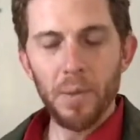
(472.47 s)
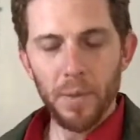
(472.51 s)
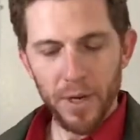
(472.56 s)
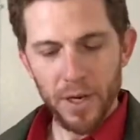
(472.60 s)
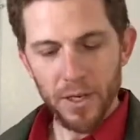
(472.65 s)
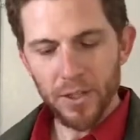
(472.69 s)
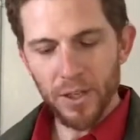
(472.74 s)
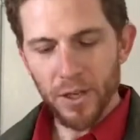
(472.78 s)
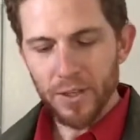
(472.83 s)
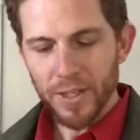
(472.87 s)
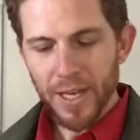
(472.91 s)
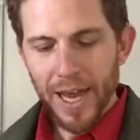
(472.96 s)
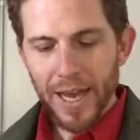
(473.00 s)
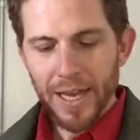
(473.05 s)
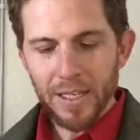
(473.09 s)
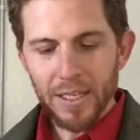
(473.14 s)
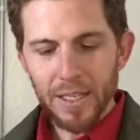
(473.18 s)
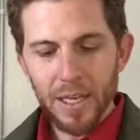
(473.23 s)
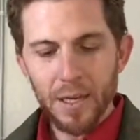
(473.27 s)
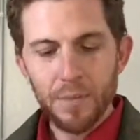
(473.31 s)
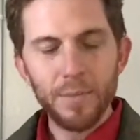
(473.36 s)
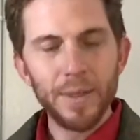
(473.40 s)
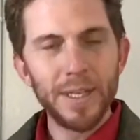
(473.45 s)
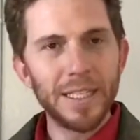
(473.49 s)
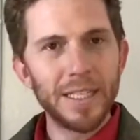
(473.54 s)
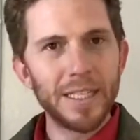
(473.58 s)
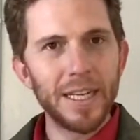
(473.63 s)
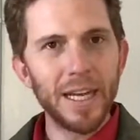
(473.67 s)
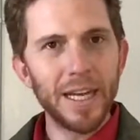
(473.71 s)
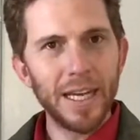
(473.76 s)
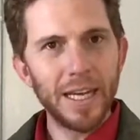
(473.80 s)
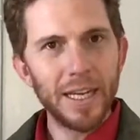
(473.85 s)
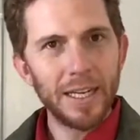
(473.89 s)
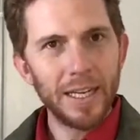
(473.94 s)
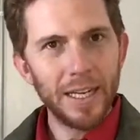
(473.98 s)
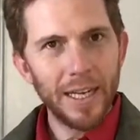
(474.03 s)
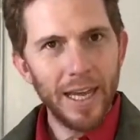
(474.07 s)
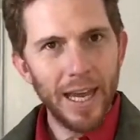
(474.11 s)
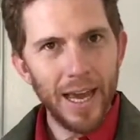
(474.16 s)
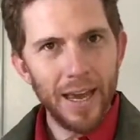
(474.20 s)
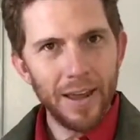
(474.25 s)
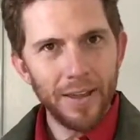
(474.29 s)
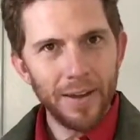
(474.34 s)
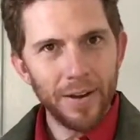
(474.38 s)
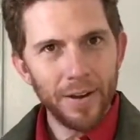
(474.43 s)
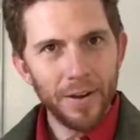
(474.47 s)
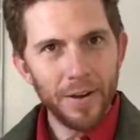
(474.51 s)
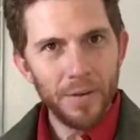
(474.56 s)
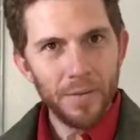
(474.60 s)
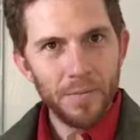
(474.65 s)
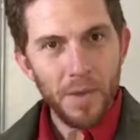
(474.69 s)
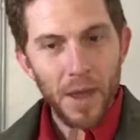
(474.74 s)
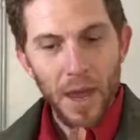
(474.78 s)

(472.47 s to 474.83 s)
because those eggs can be sticking together,